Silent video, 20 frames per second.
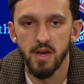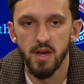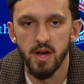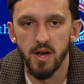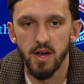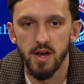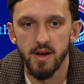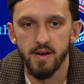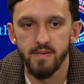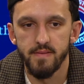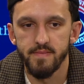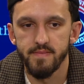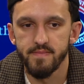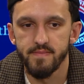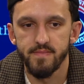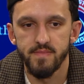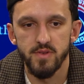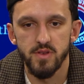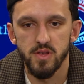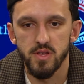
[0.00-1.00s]
Uh,
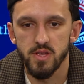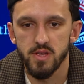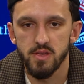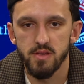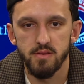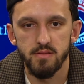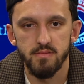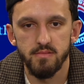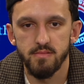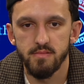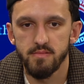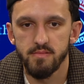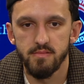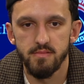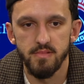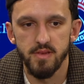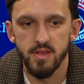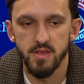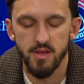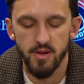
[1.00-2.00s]
just
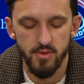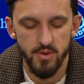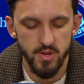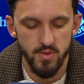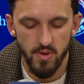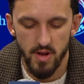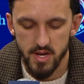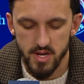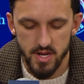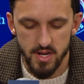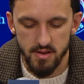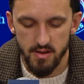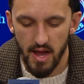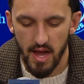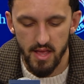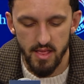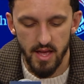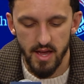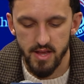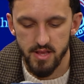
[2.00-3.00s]
he's always watching
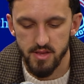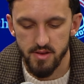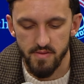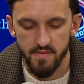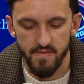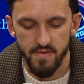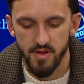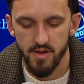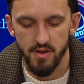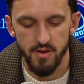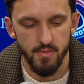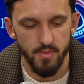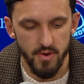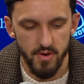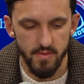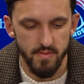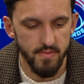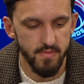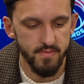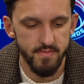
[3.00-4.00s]
highlights or film or